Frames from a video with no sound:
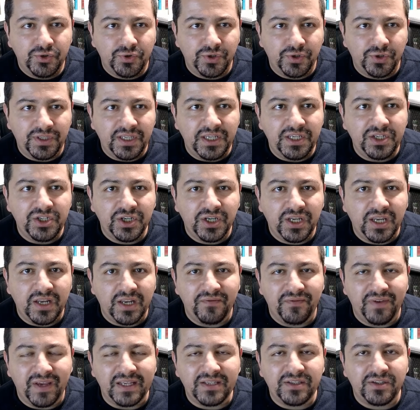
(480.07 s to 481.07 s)
strategic
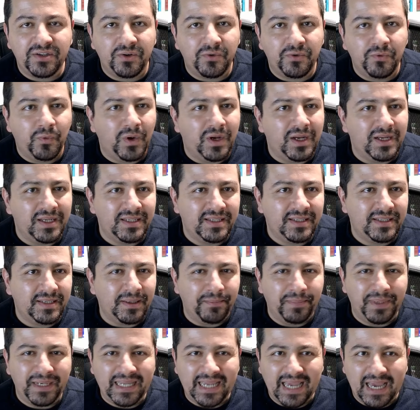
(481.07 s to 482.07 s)
investor was
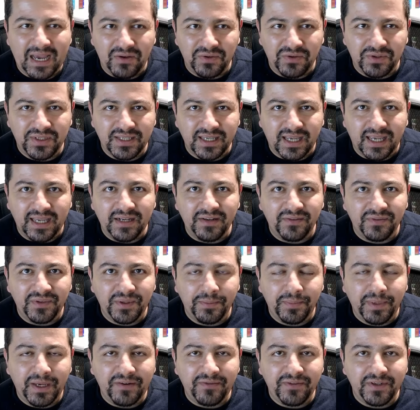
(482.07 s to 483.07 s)
somebody outside of
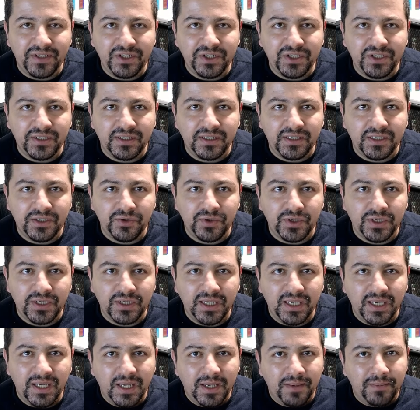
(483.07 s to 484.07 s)
the beverage
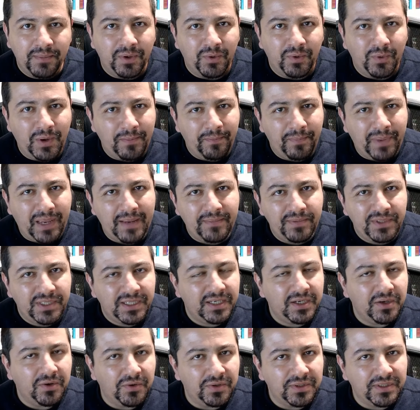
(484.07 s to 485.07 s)
industry. But when
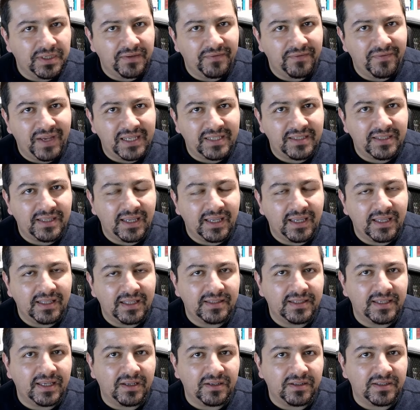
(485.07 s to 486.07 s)
PepsiCo is investing
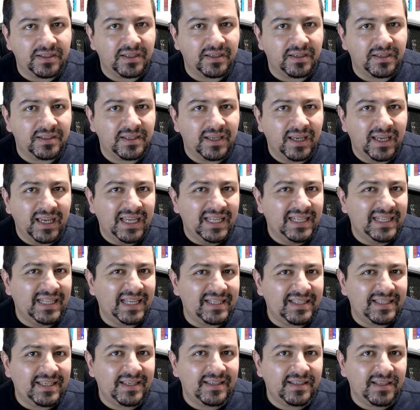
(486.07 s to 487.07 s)
in Celsius,
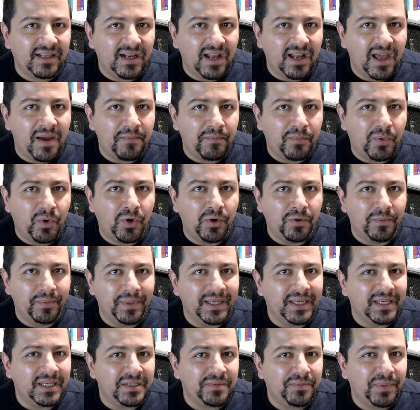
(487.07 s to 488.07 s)
that says a lot more
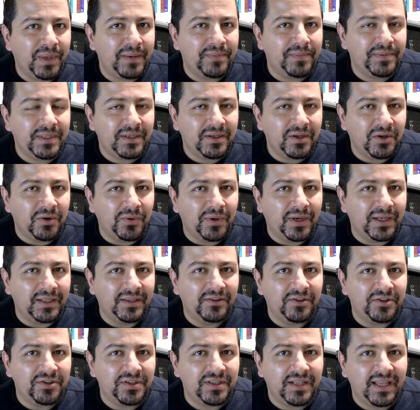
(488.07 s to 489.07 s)
because PepsiCo
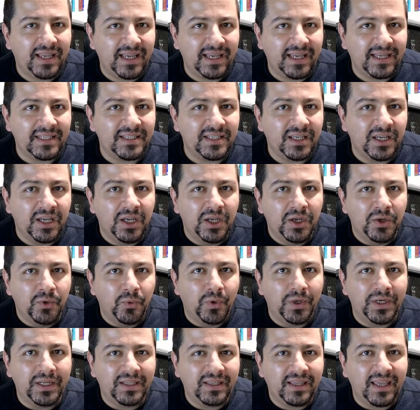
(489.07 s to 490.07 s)
understands
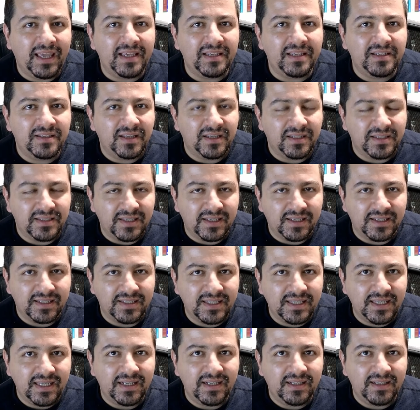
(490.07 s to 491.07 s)
what it takes to
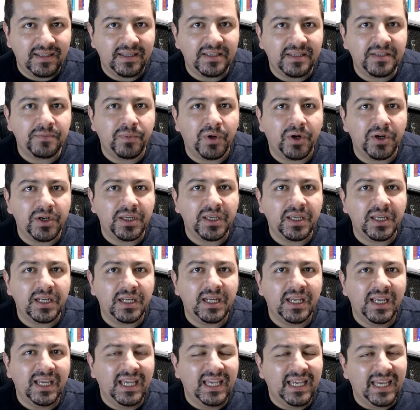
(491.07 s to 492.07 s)
succeed in this
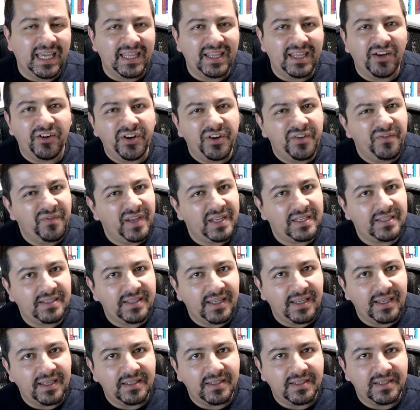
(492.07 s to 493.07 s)
market and they're
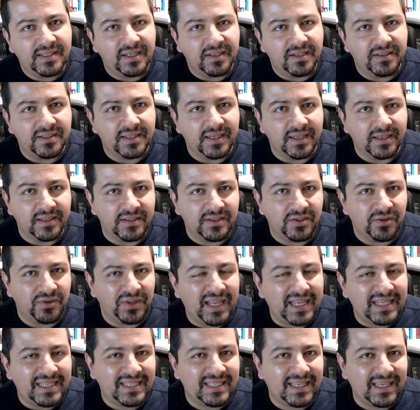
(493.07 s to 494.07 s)
investing in Celsius. So
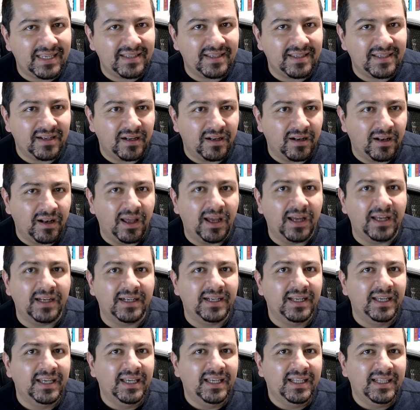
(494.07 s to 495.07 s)
that says it a
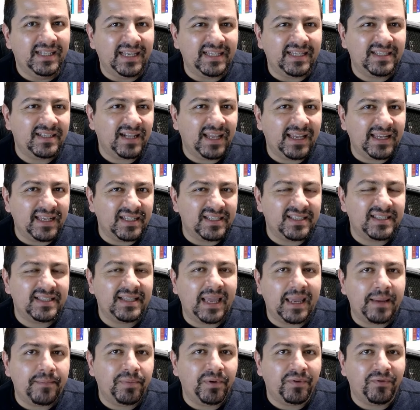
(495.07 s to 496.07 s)
lot. That's like a
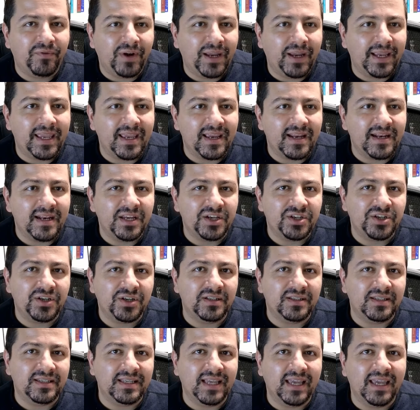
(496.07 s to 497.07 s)
stamp of
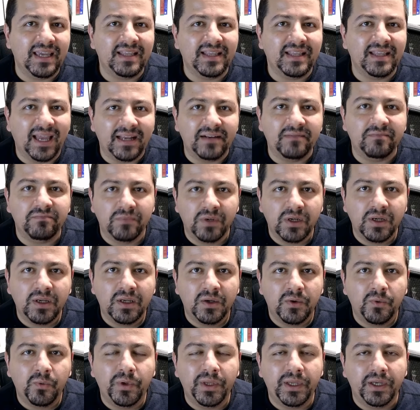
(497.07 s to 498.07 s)
recognition saying that
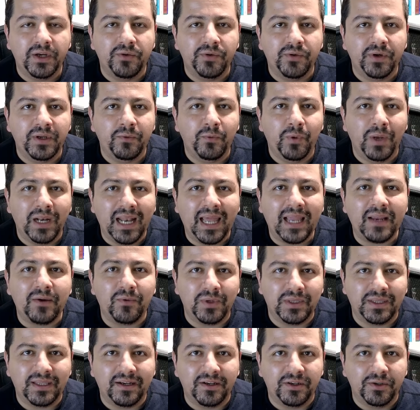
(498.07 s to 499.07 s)
we agree, we
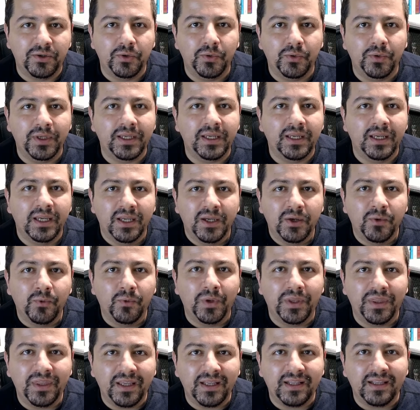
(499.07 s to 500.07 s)
like what they're doing,
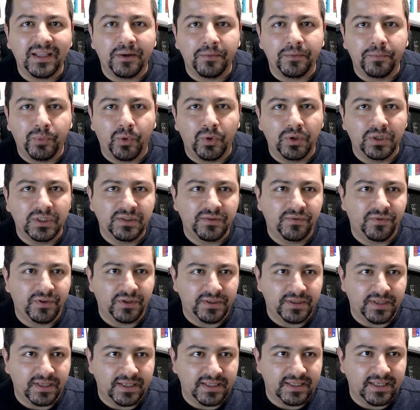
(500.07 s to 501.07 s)
we think they're poised
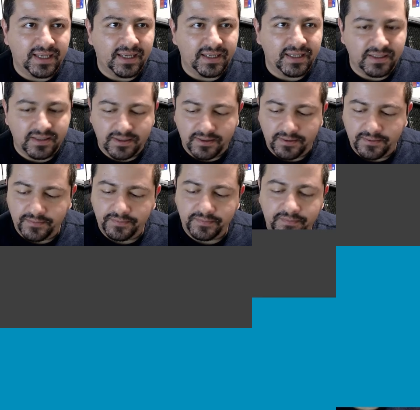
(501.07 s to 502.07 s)
for success. All
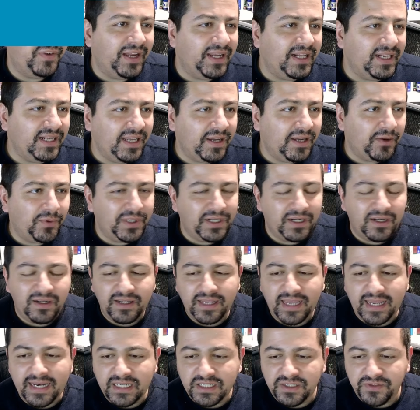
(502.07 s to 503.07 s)
right, and finally, I want to
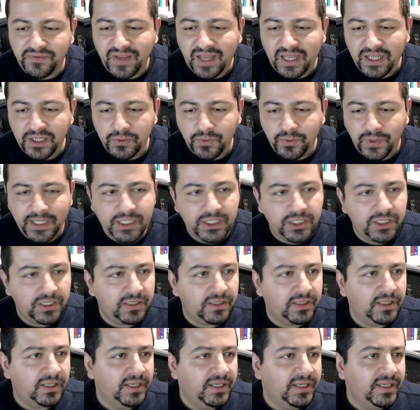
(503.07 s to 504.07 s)
look at its
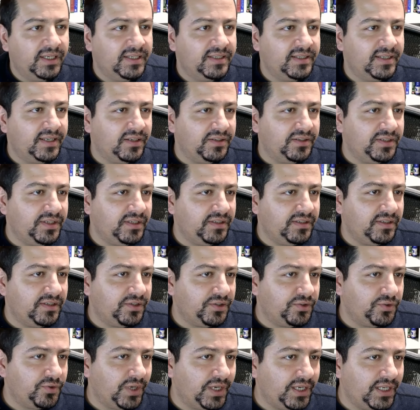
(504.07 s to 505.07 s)
valuation. Celsius
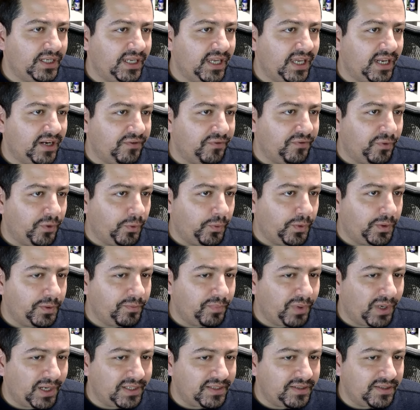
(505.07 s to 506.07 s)
is trading at a
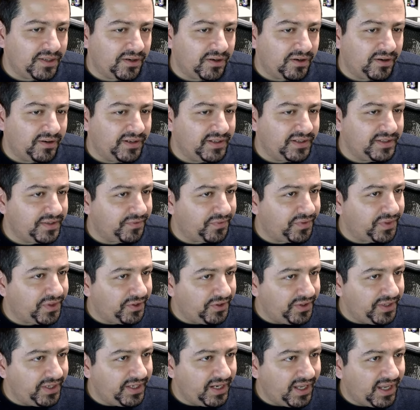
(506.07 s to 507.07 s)
forward price to earnings of
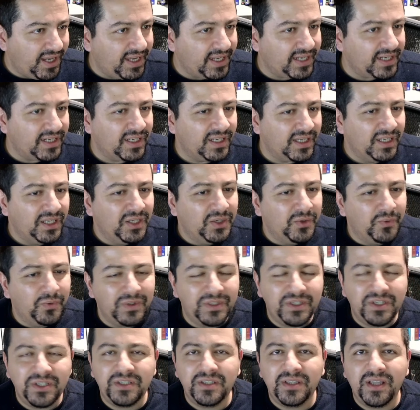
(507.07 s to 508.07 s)
39,
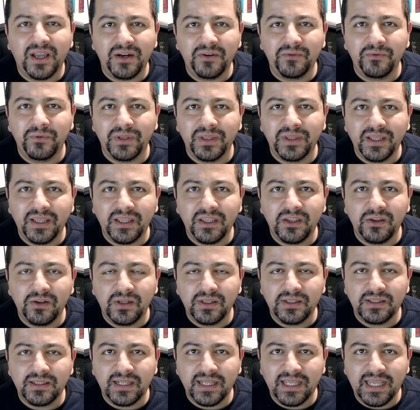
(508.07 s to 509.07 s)
which is not
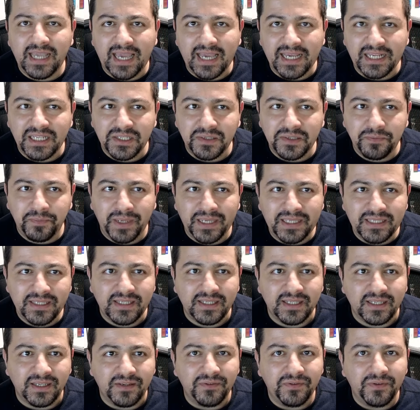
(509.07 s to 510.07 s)
ridiculously
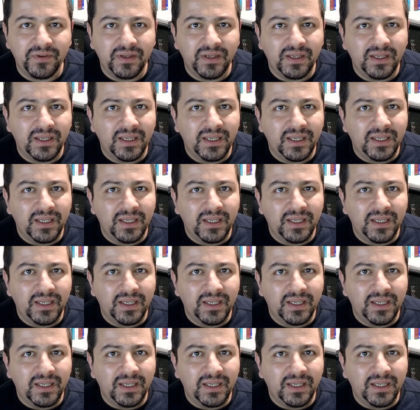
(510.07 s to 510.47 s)
expensive